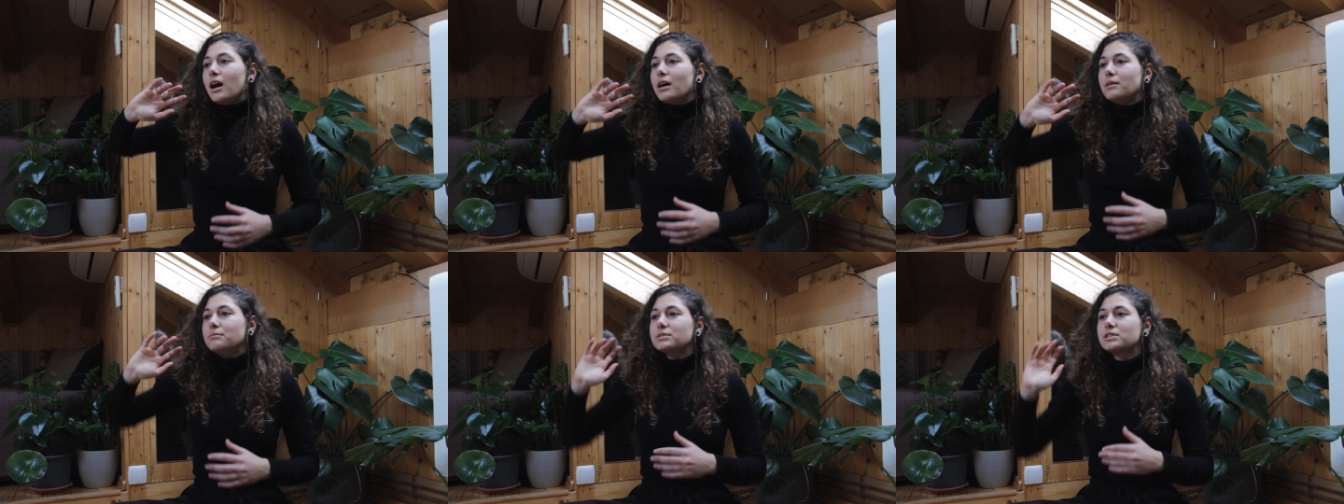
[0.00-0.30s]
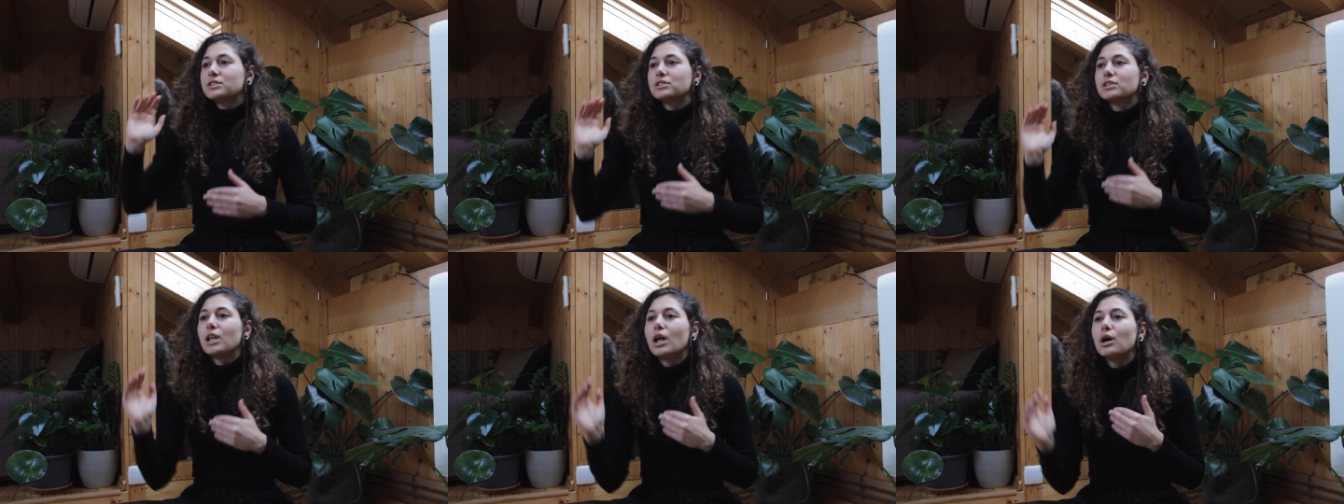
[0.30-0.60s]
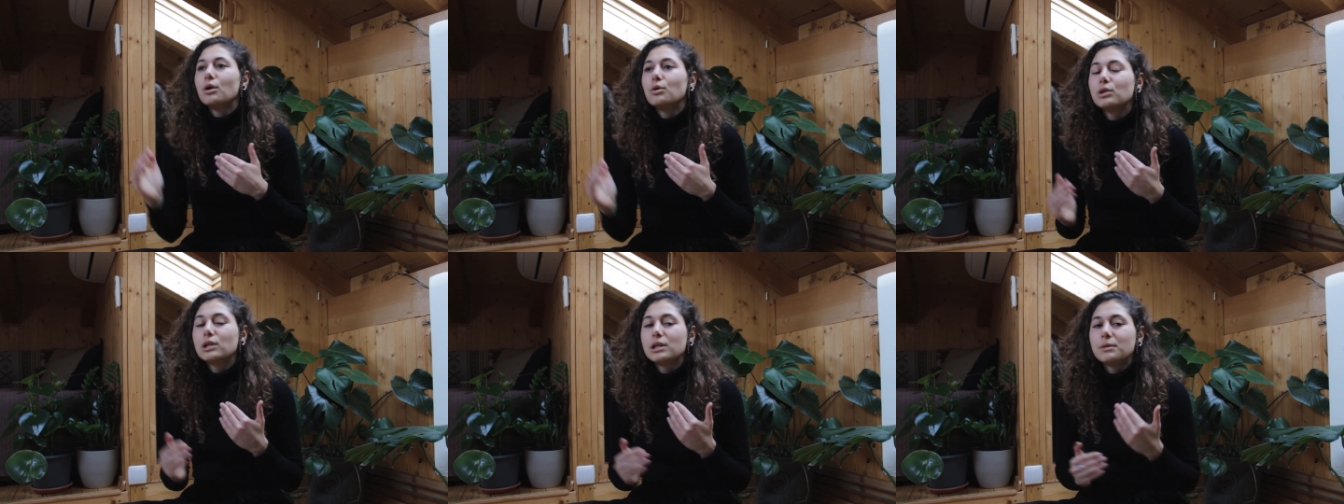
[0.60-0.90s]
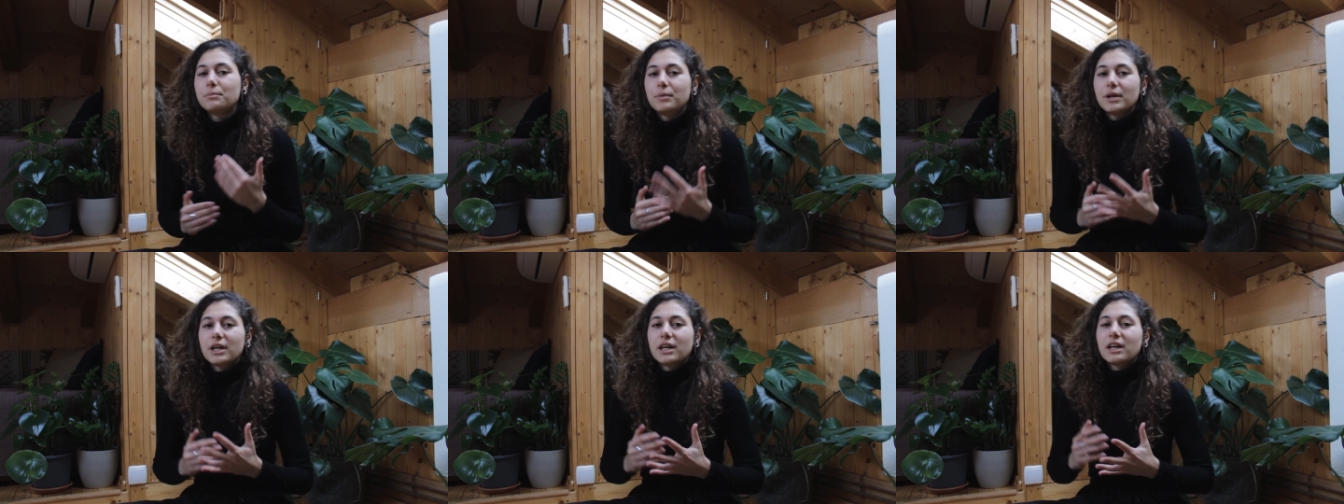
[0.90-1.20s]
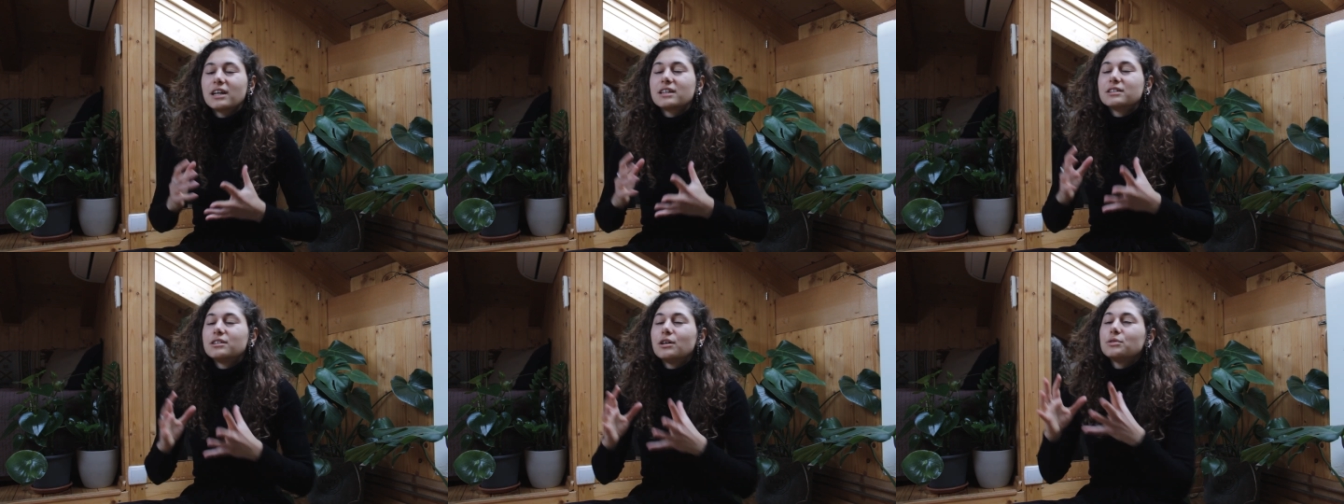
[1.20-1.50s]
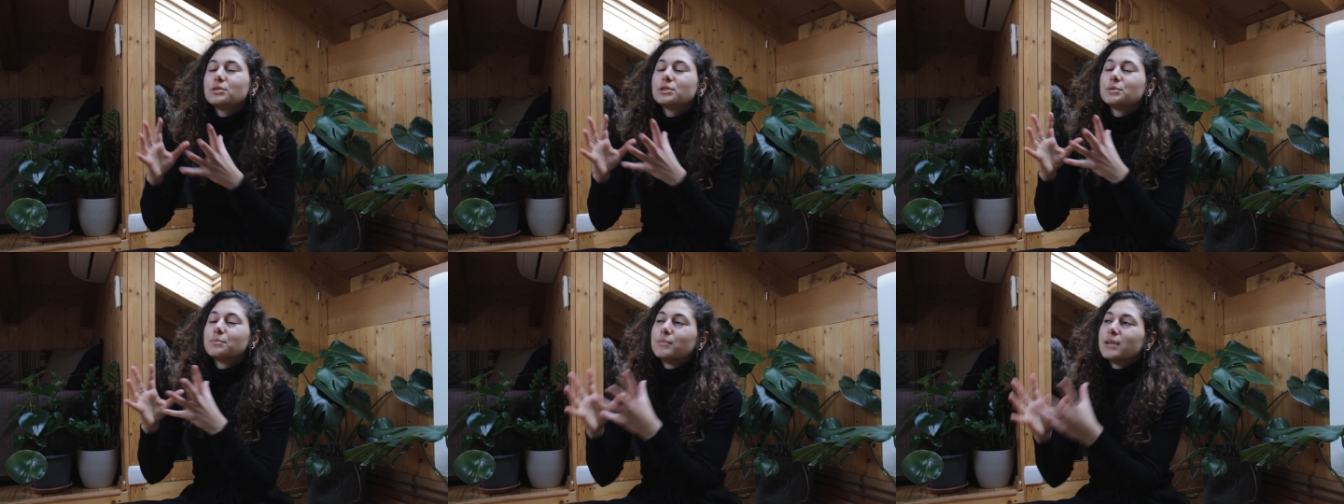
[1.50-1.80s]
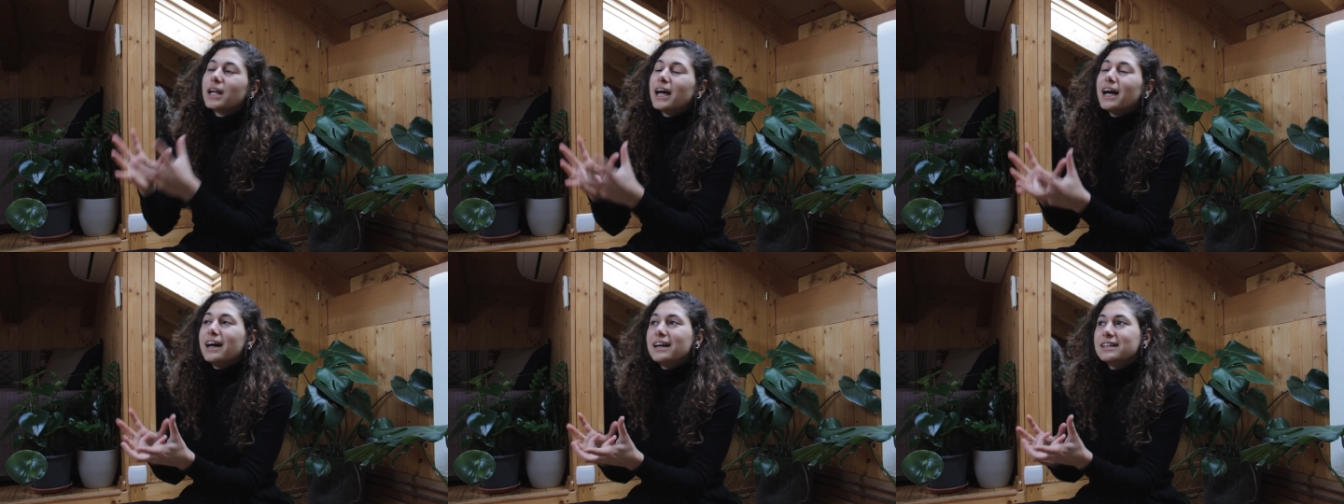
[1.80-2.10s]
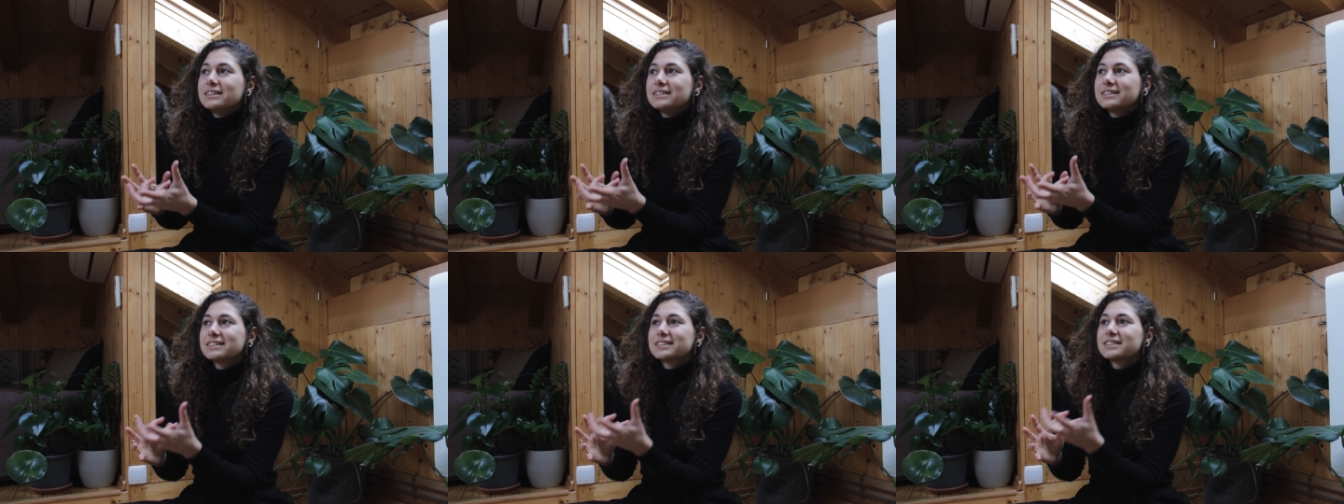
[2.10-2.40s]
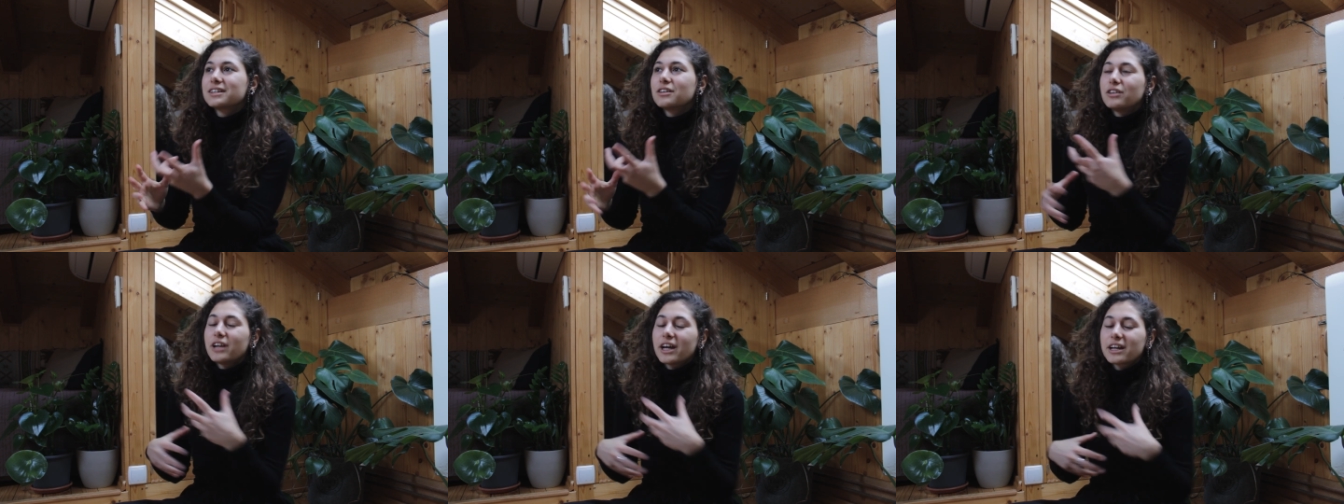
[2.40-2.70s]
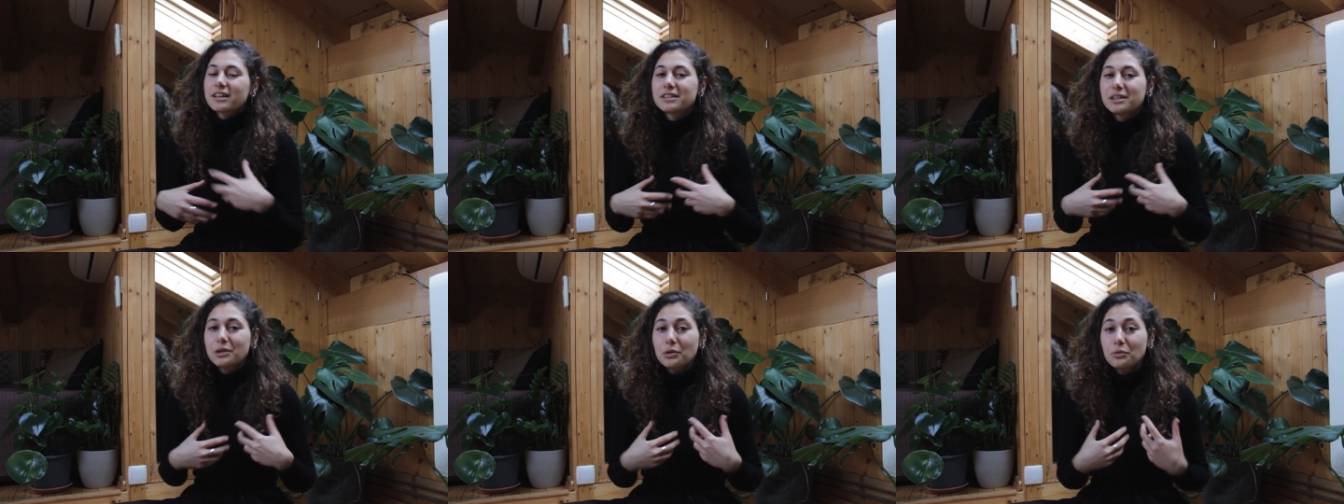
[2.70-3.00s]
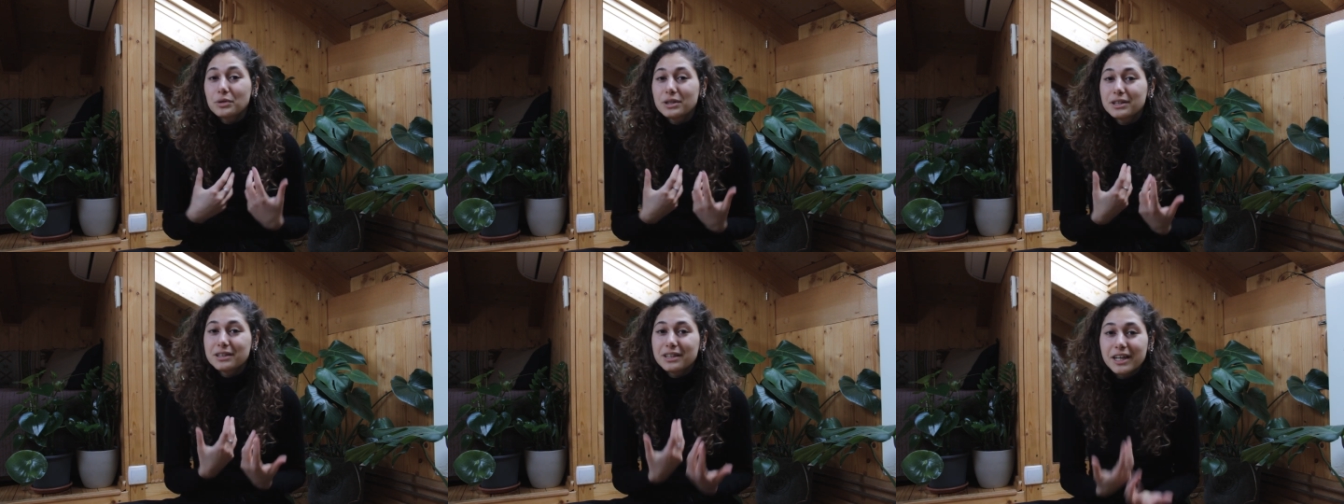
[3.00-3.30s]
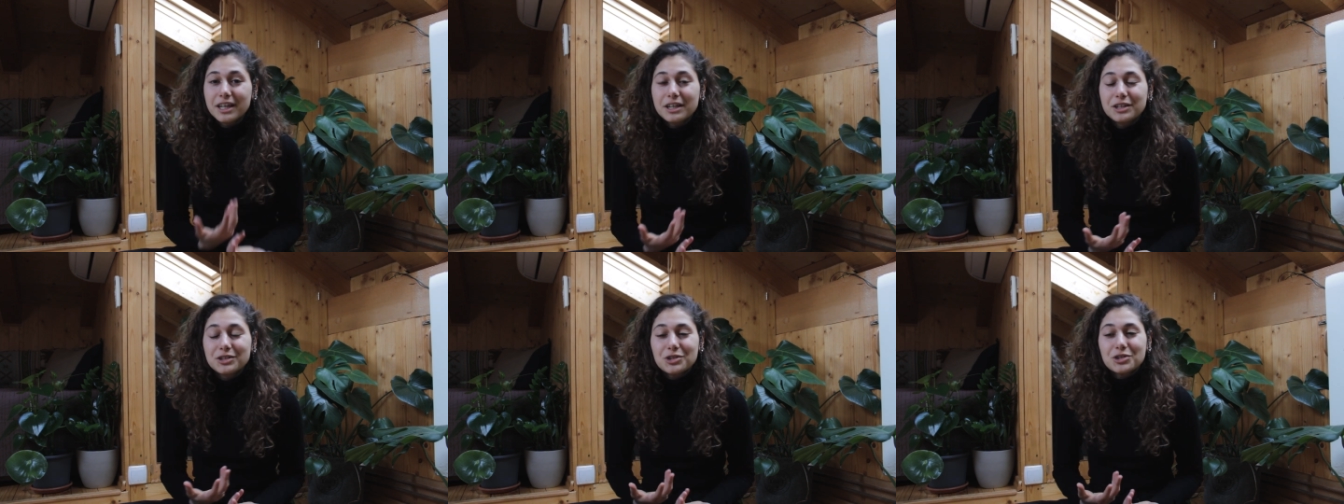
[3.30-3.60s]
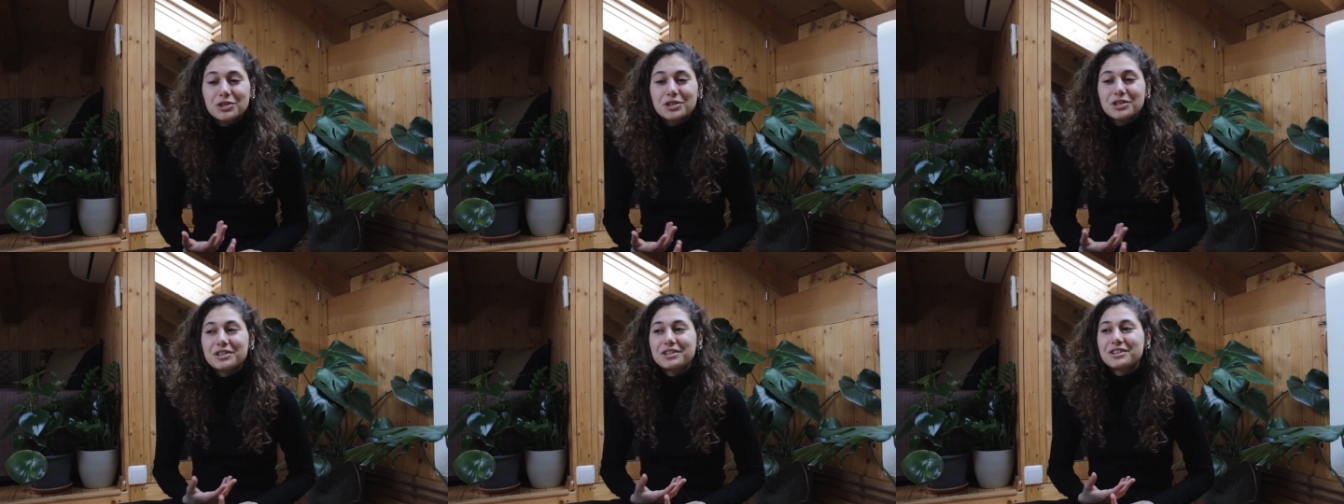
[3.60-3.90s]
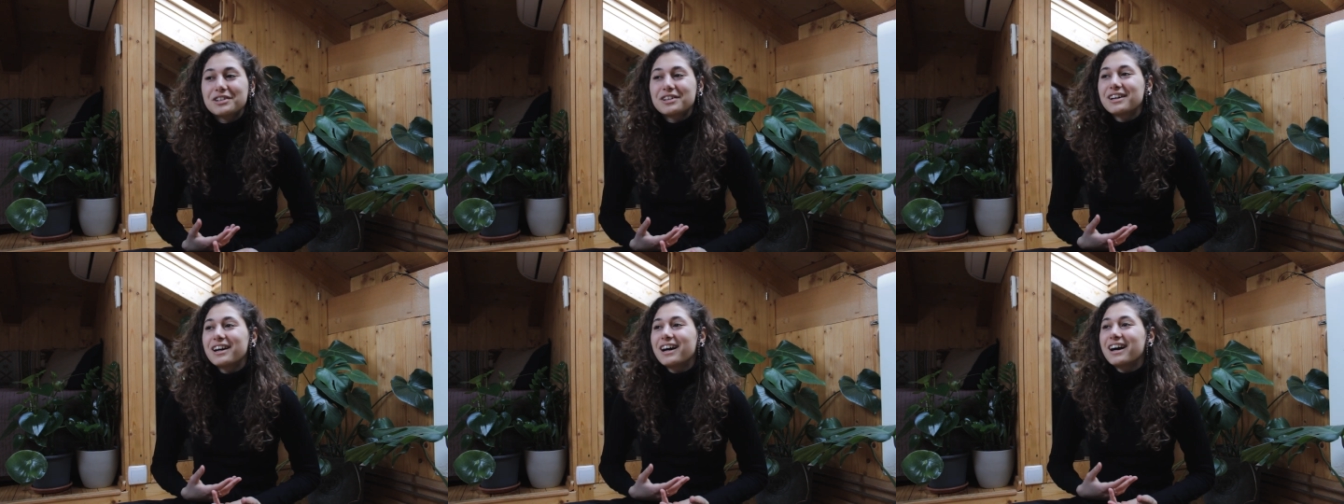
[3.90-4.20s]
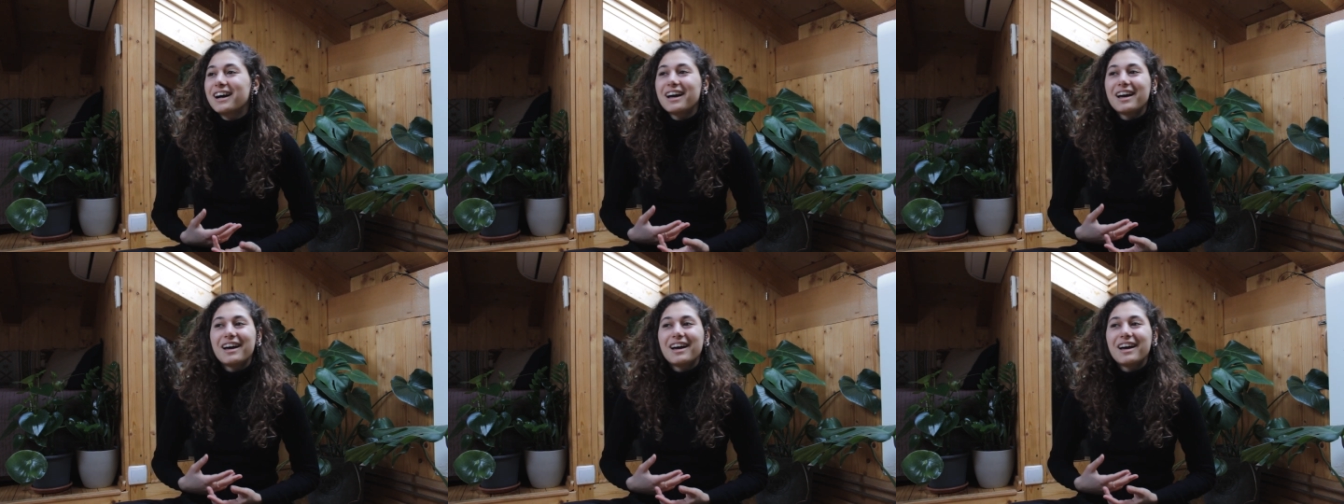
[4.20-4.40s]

I'm slowly picking those plants, connecting with nature.